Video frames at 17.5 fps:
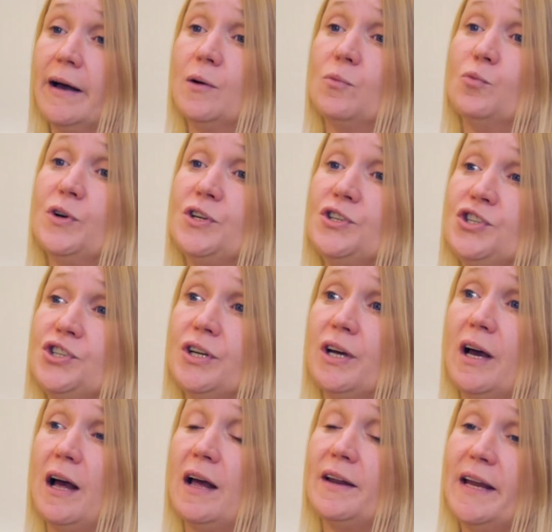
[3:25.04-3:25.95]
which
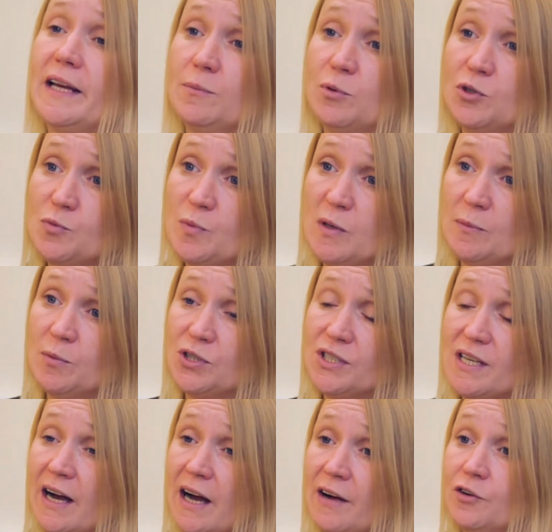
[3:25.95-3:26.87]
enables people
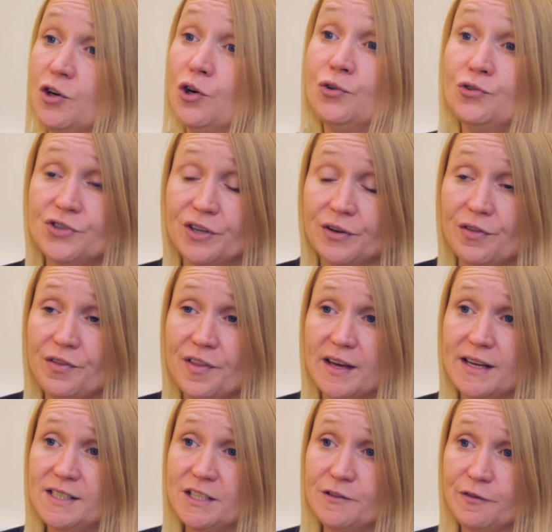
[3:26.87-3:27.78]
to have
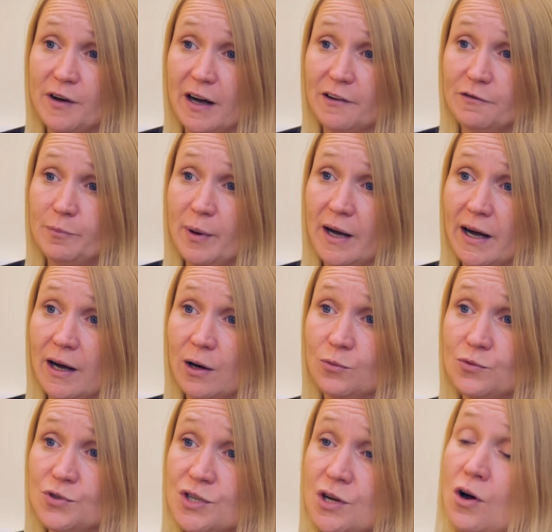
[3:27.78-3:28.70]

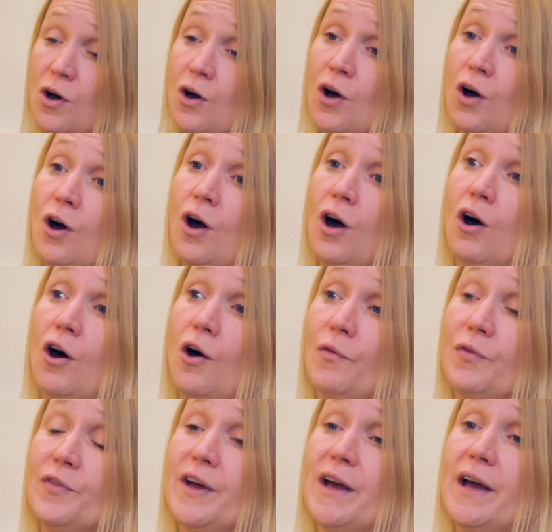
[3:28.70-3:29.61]
£135
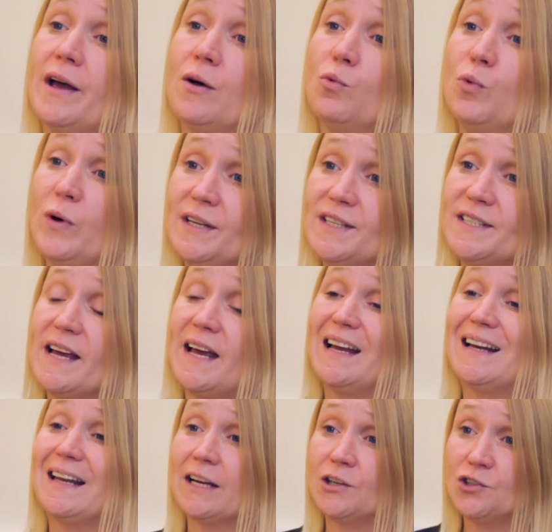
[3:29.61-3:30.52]
on their winter
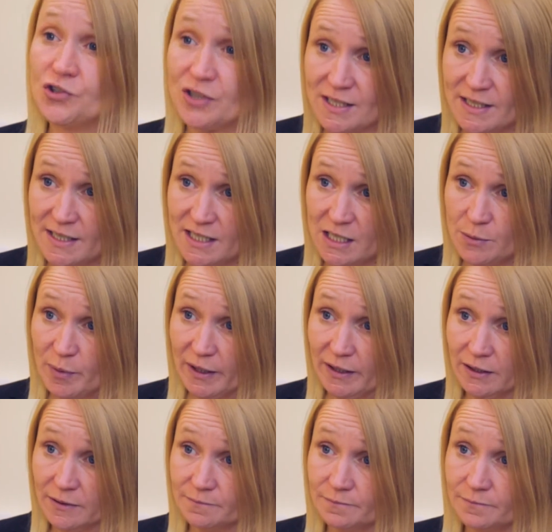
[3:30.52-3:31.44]
electricity
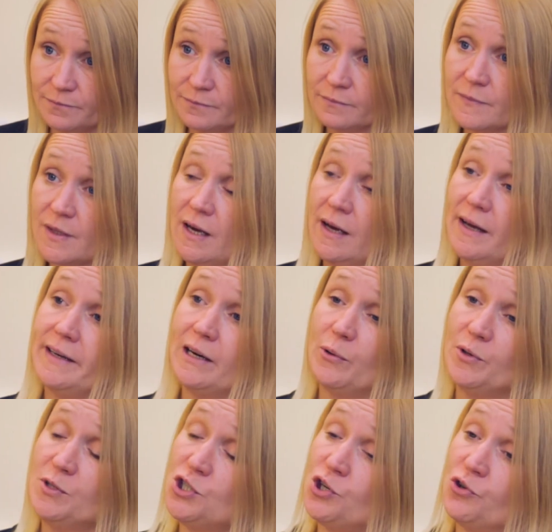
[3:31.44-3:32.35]
bill.
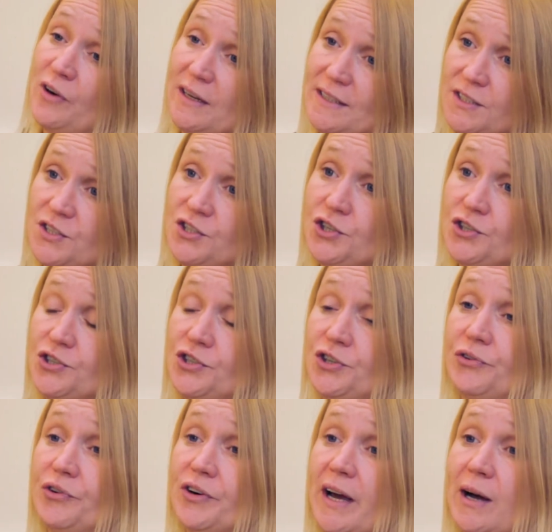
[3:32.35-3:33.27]
Now, it's credited
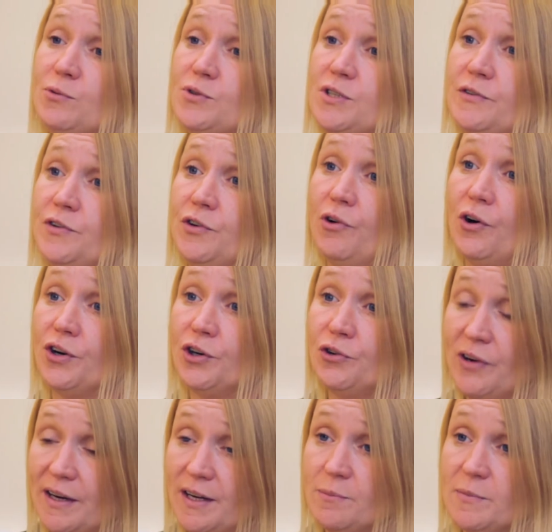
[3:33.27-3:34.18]
to your account if you're on a
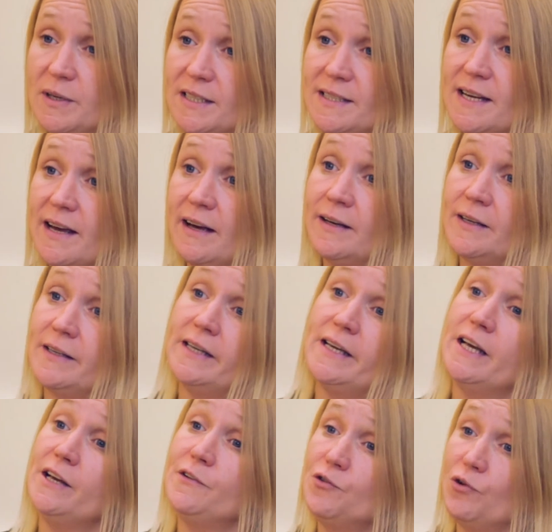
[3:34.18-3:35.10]
credit meter.
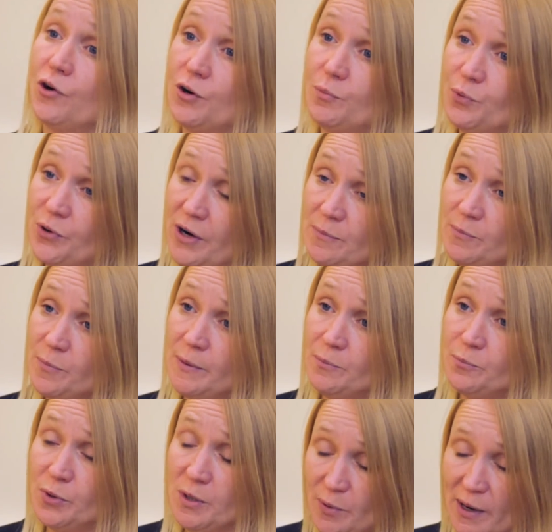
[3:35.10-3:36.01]
If you're on a
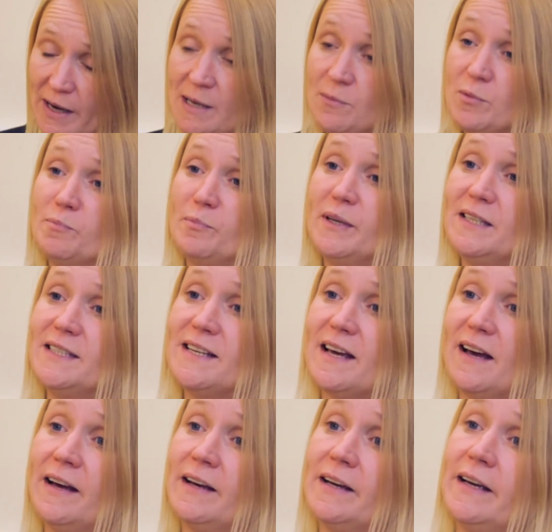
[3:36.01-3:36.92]
prepayment
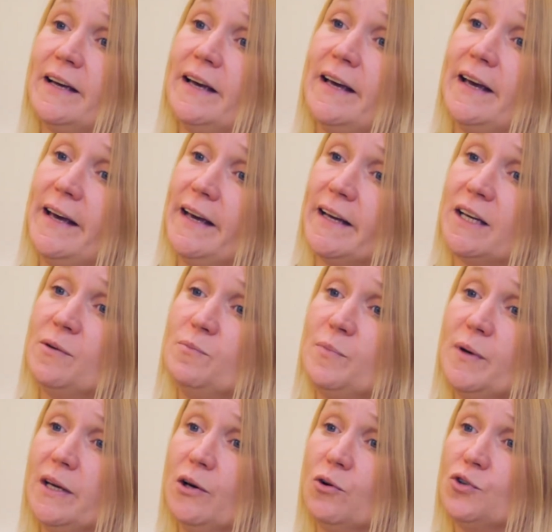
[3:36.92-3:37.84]
meter, it can
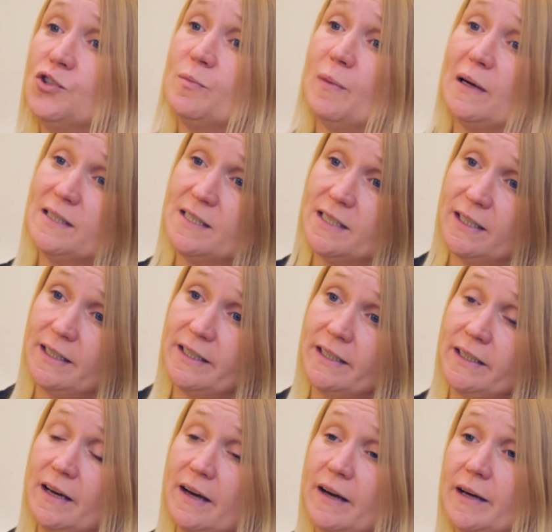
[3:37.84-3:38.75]
be
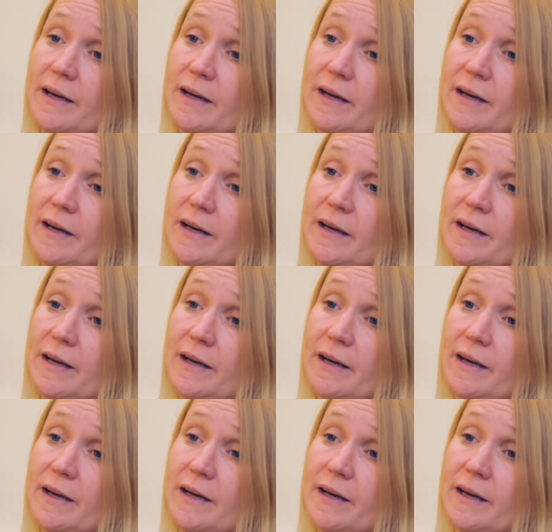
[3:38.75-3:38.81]
automatically